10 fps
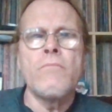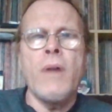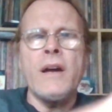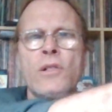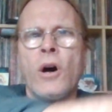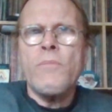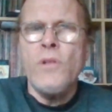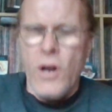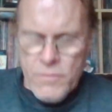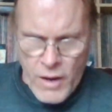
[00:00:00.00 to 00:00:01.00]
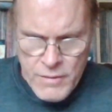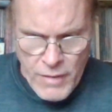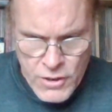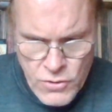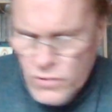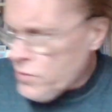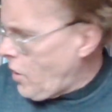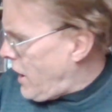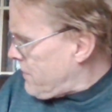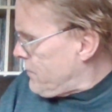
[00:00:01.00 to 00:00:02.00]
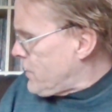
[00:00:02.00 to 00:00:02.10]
My alarm clock, my cuckoo clock.